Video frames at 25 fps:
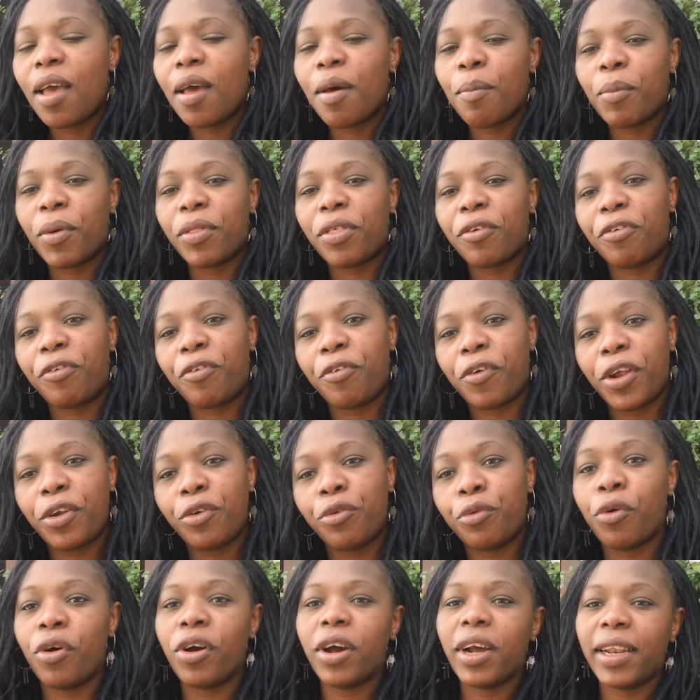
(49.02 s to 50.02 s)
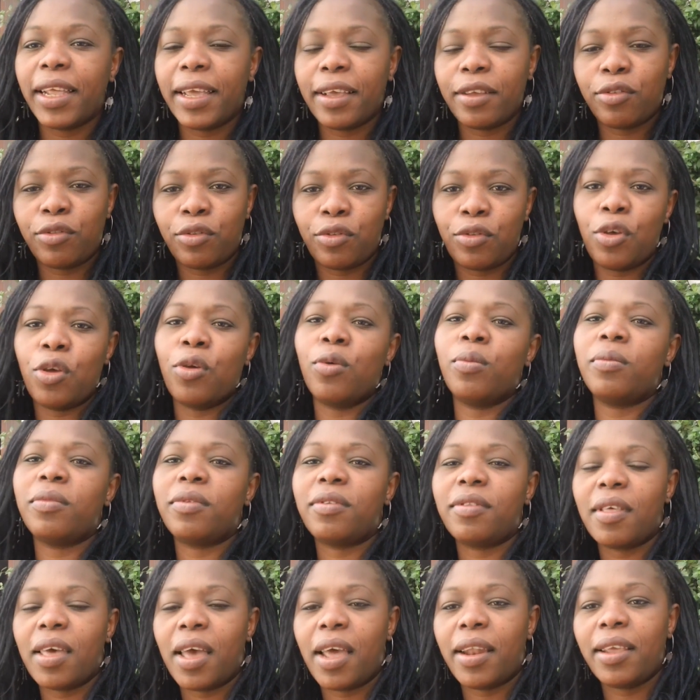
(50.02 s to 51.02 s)
But the friend wrongly
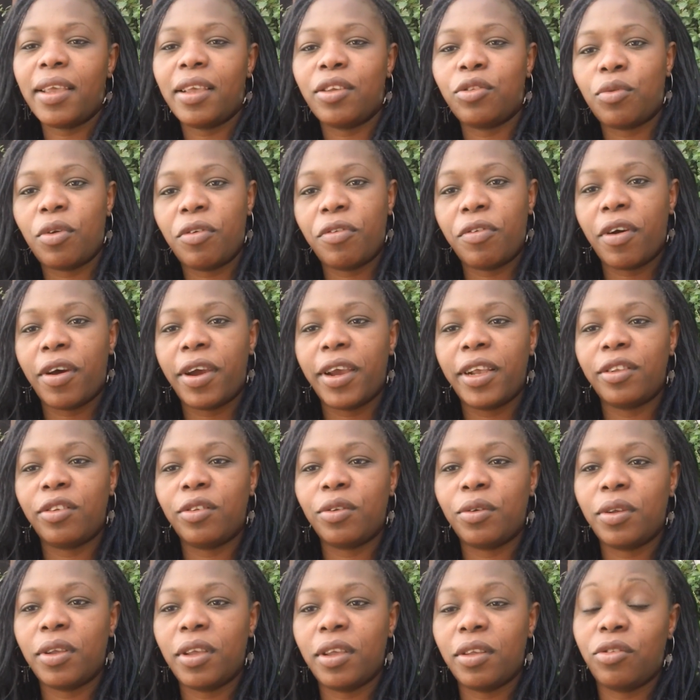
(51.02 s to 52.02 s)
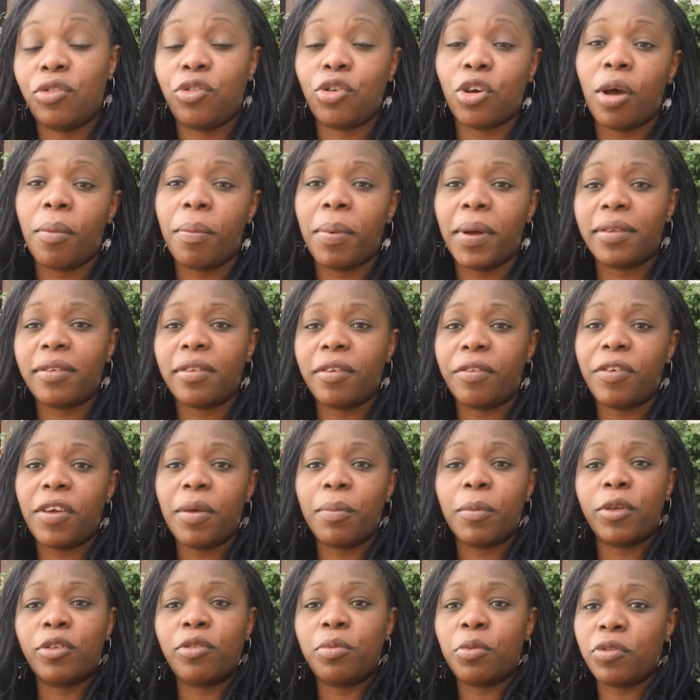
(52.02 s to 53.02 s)
assumes that he's referring to his job as a
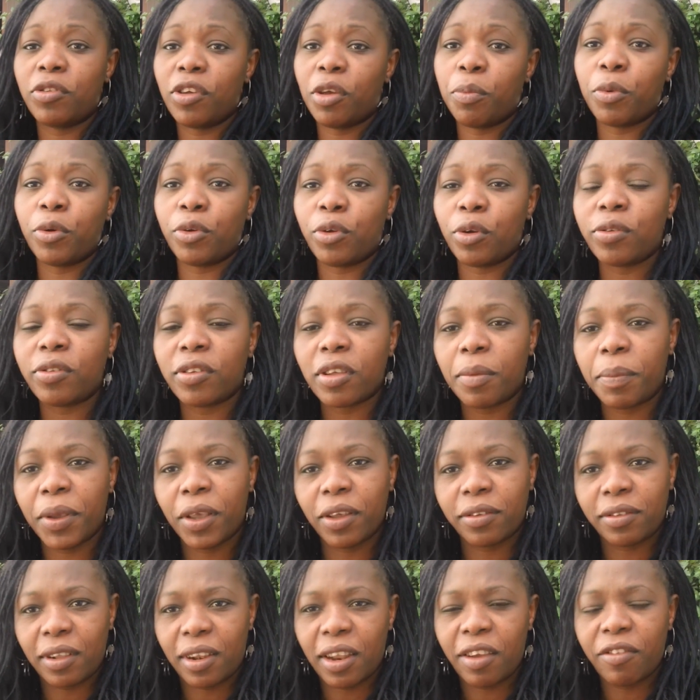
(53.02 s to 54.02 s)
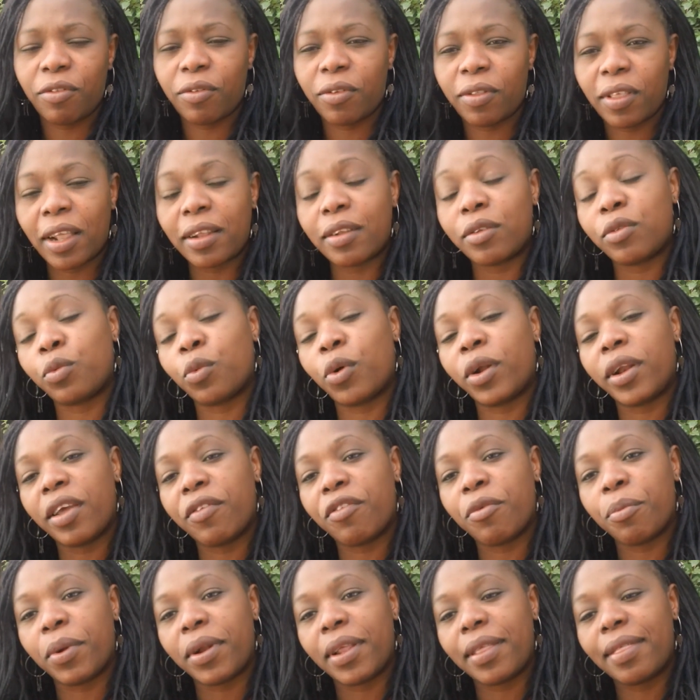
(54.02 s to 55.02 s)
famous music producer because that, that is what
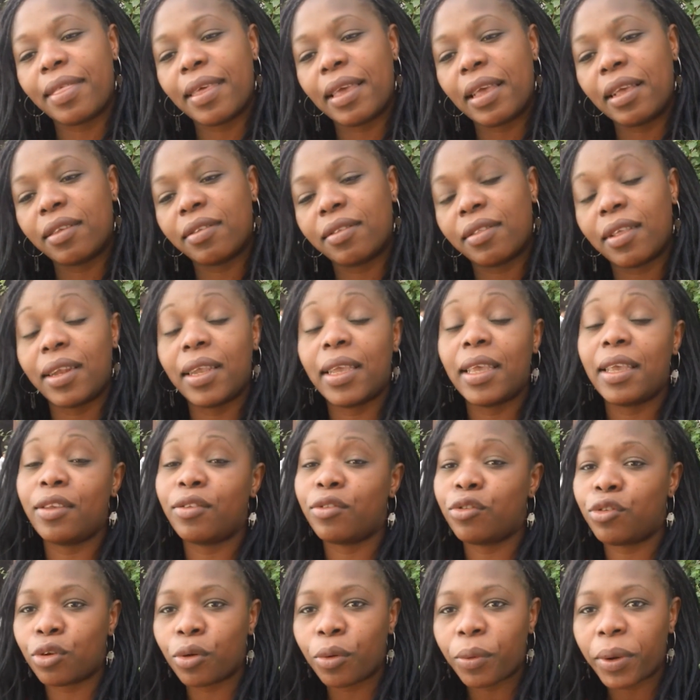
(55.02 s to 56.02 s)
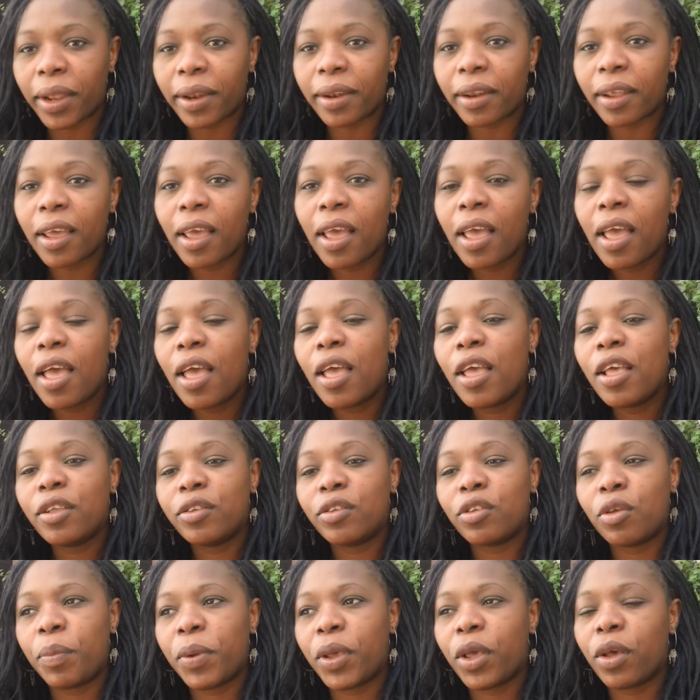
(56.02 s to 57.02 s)
everybody thinks that he's doing.
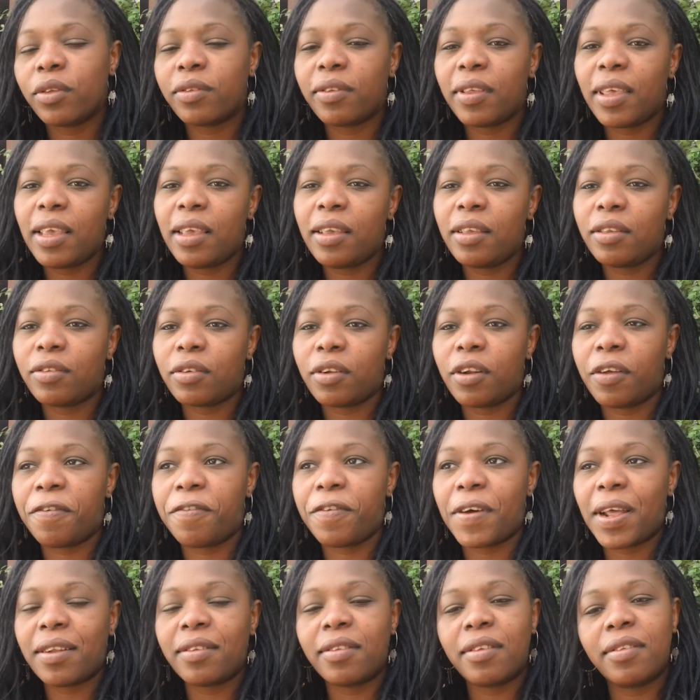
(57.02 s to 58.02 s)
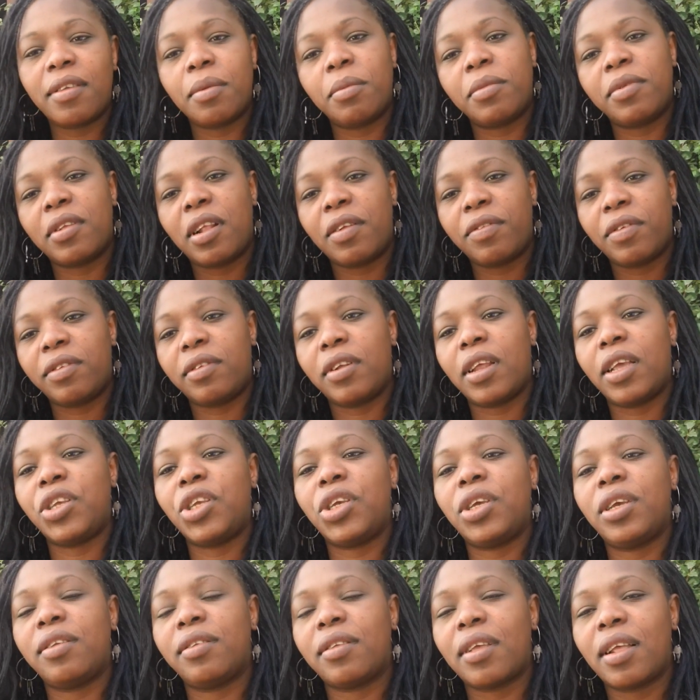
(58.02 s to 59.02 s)
So, because he sort of fancies himself as
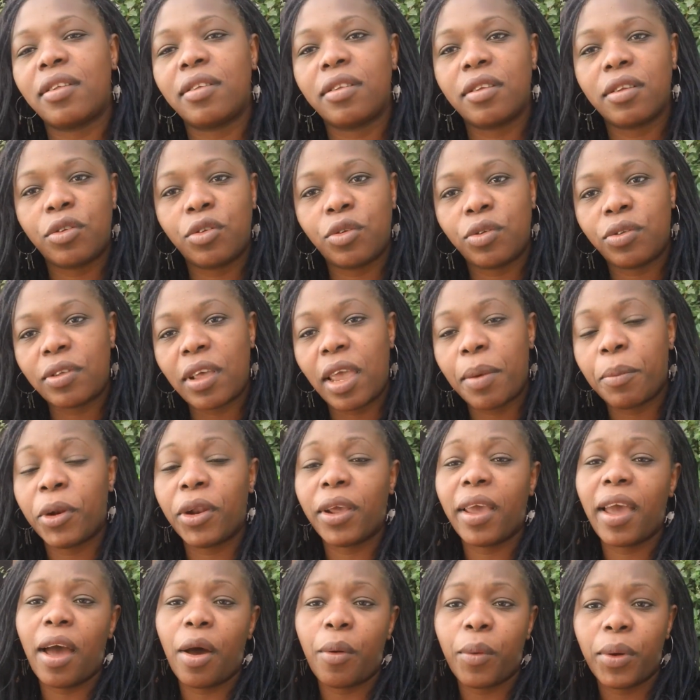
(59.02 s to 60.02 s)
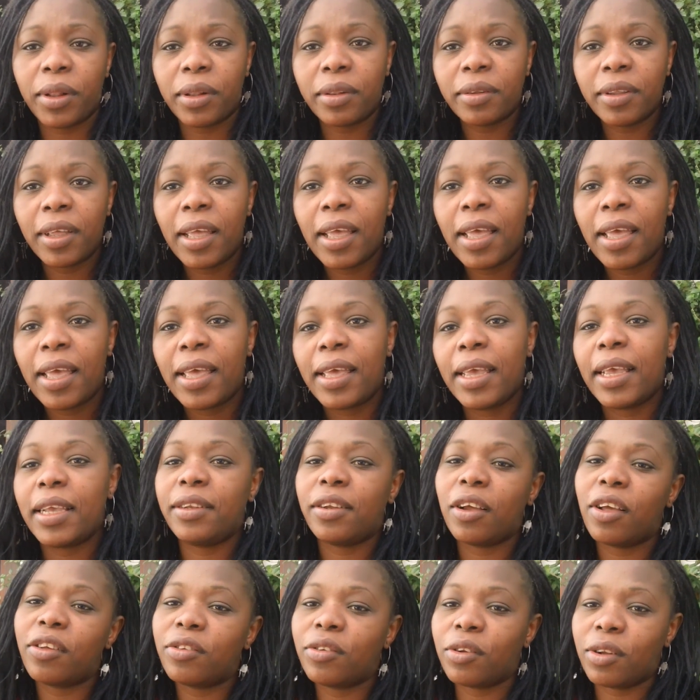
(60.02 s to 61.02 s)
Nigeria's answer to Simon Cowell,
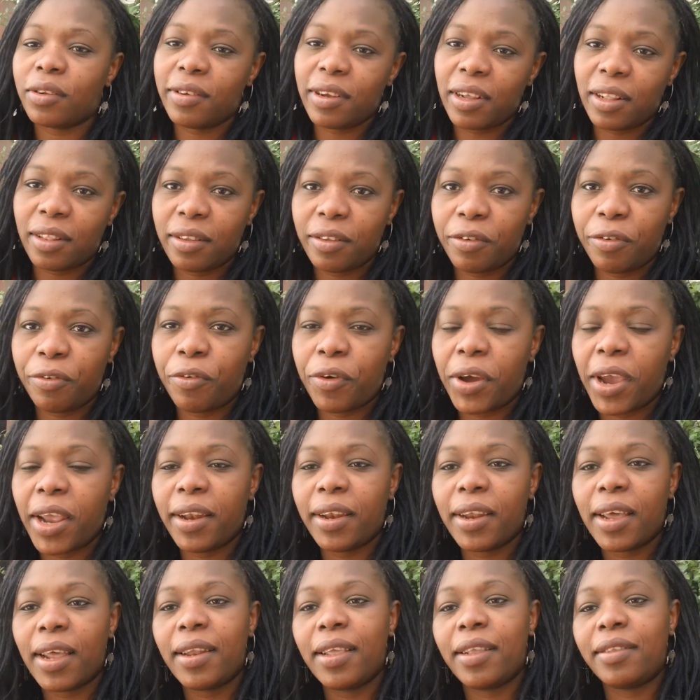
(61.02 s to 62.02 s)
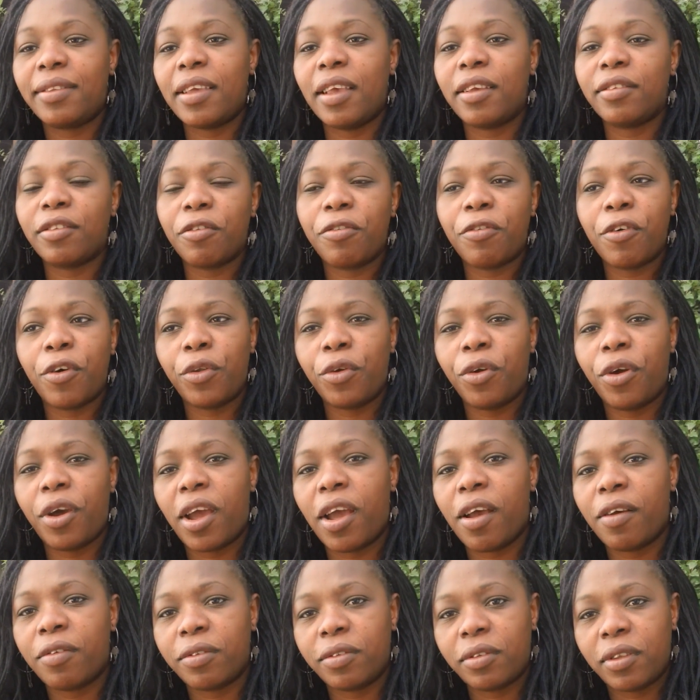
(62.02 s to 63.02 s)
he does not tell the friend and he takes the
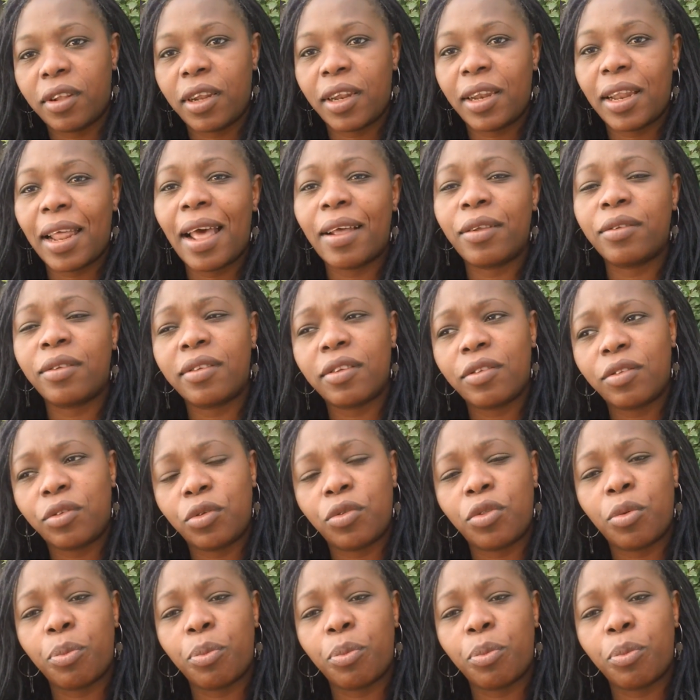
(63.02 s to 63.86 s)
photographs and announces to the